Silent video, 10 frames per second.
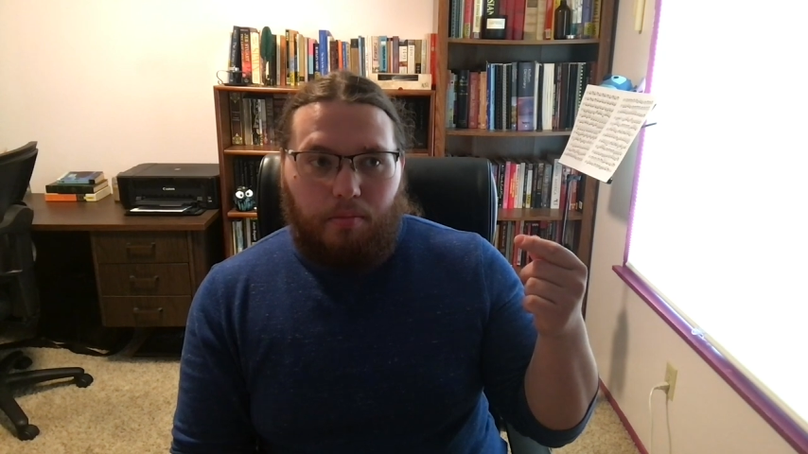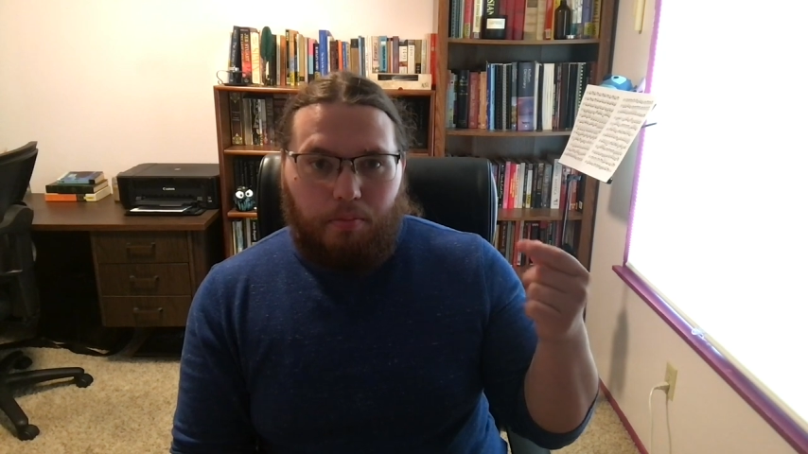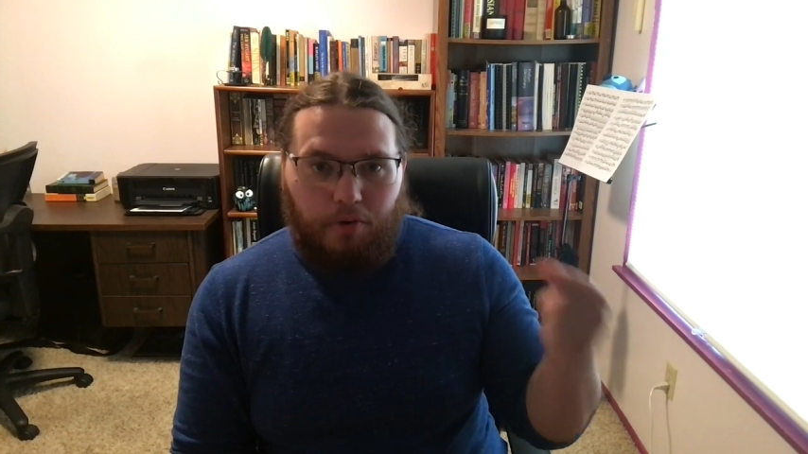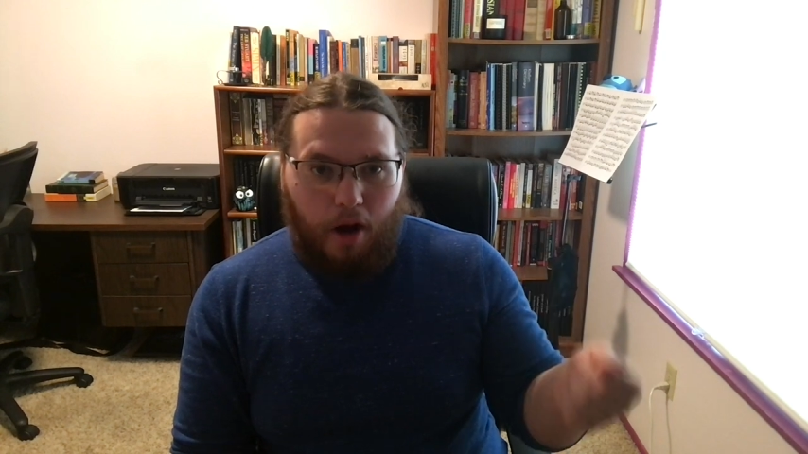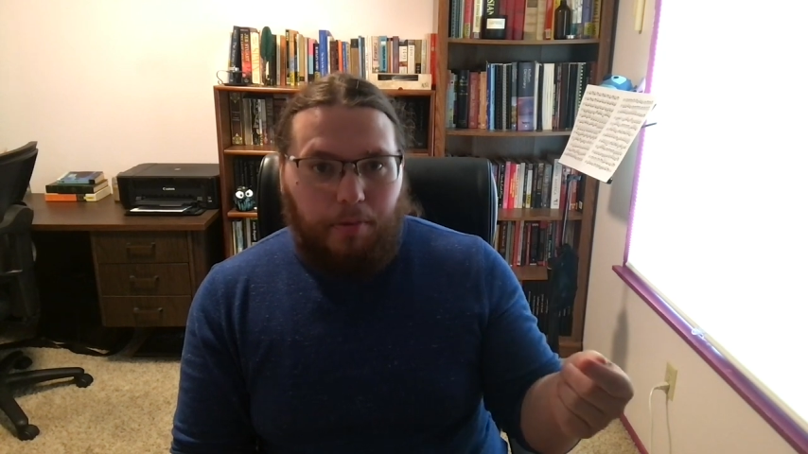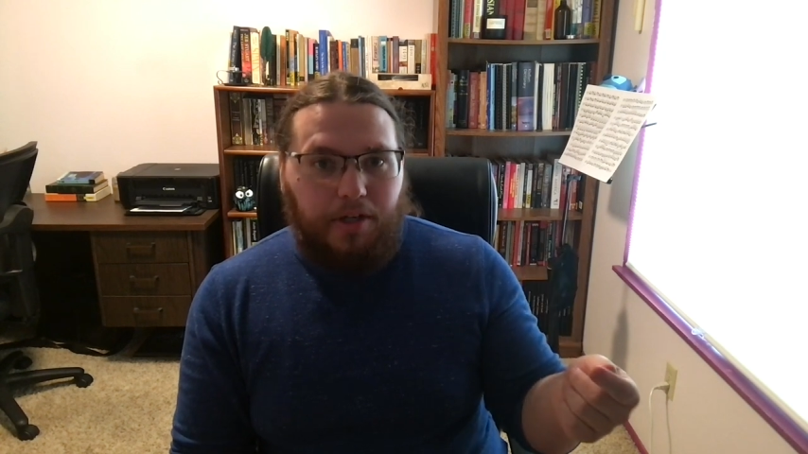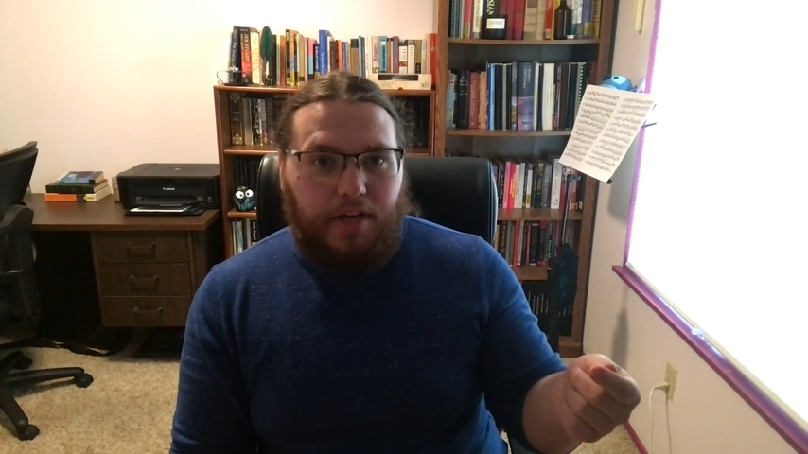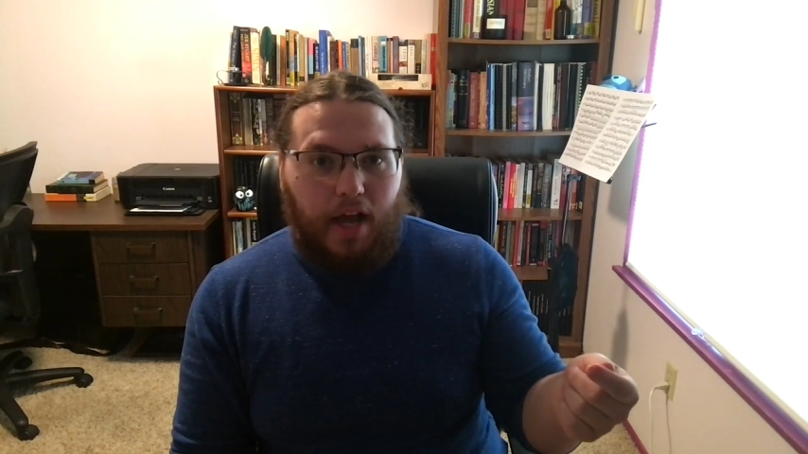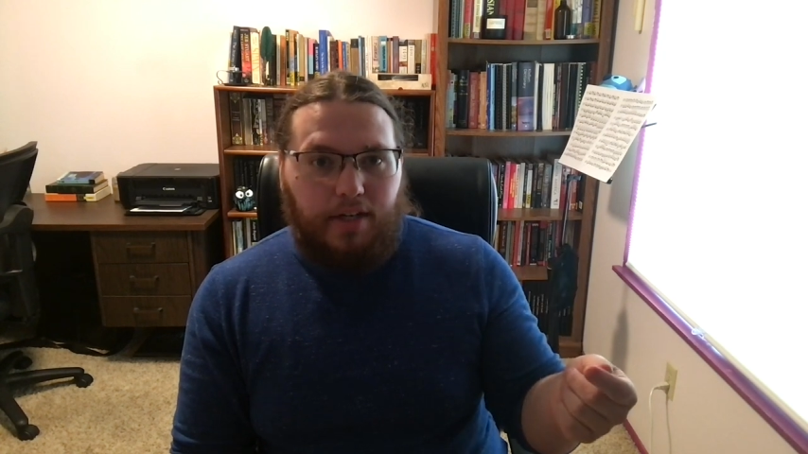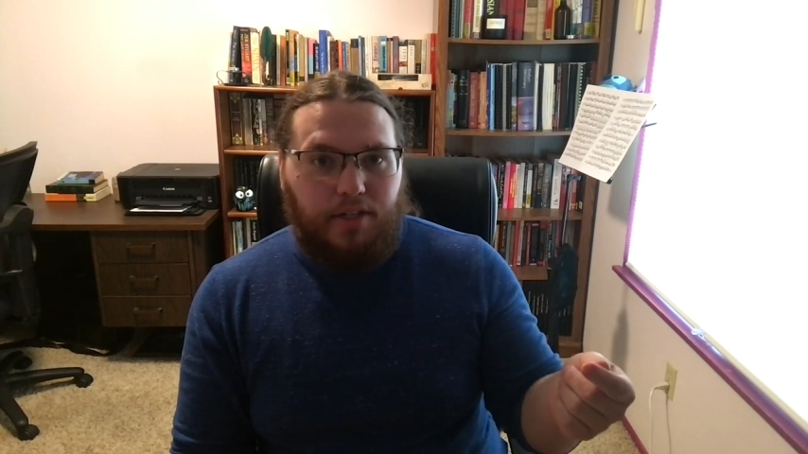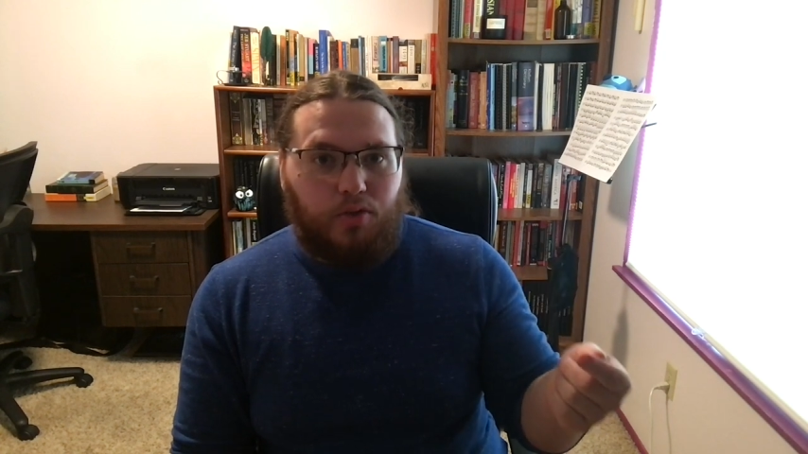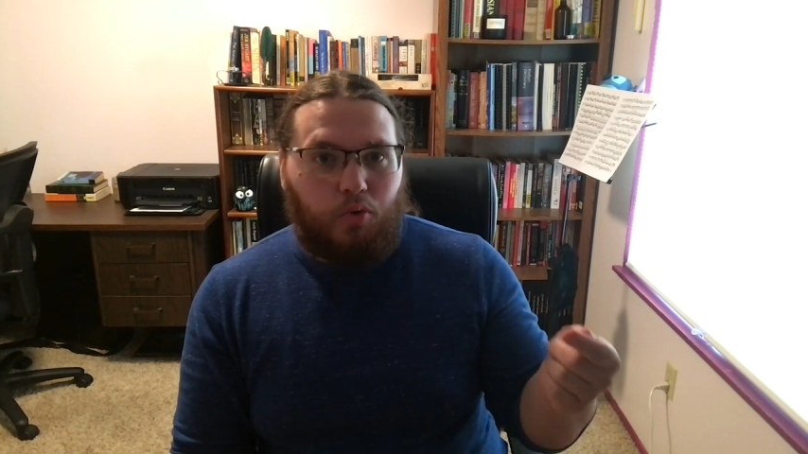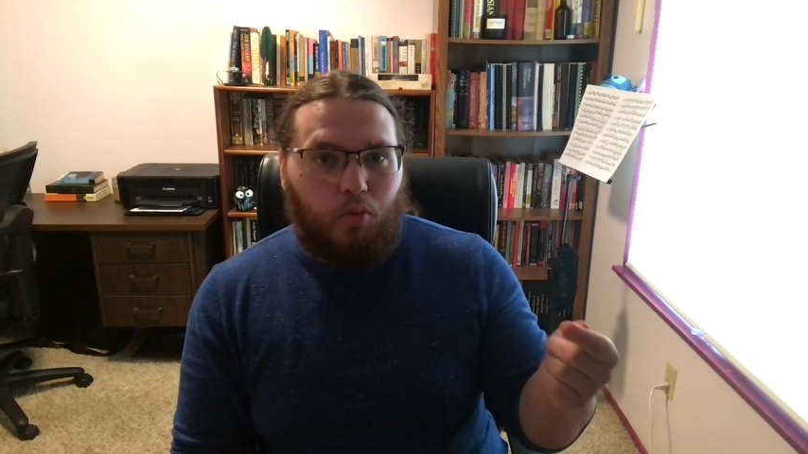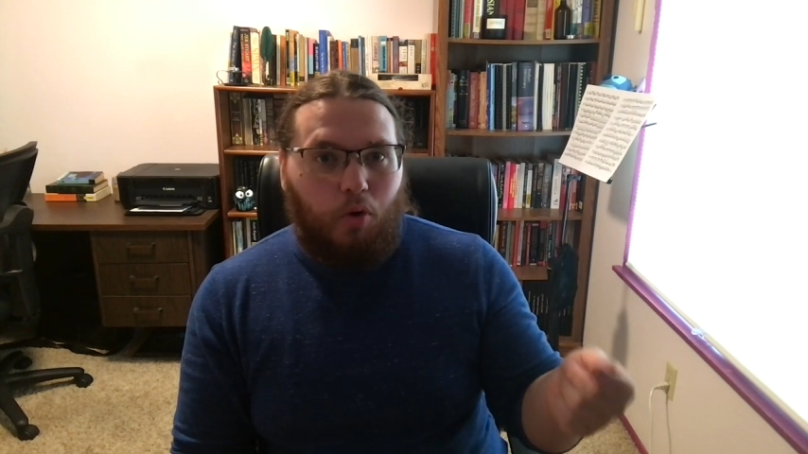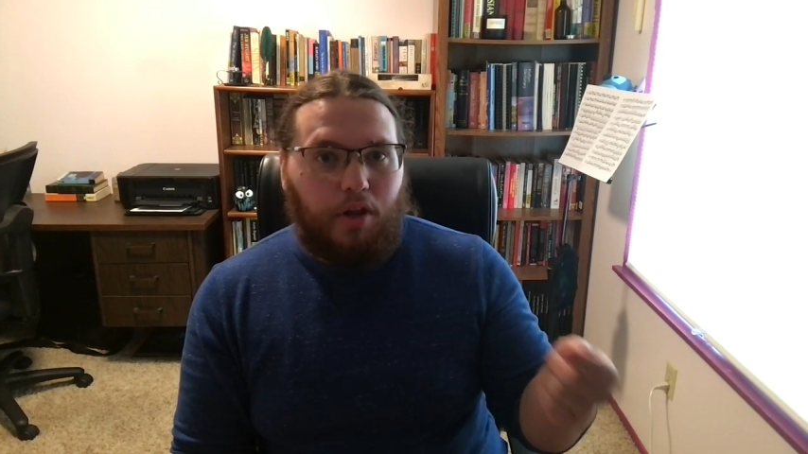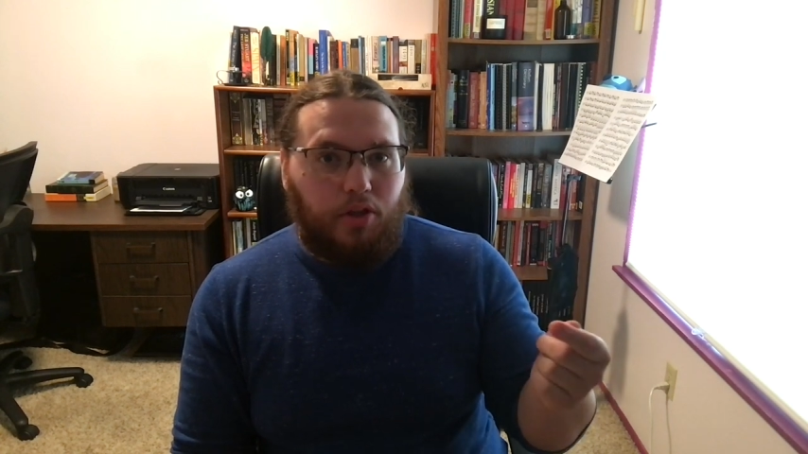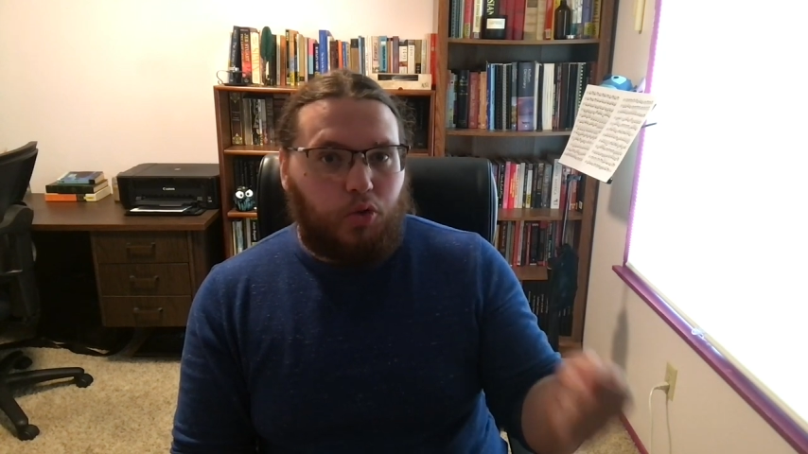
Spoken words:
property taxes were one of the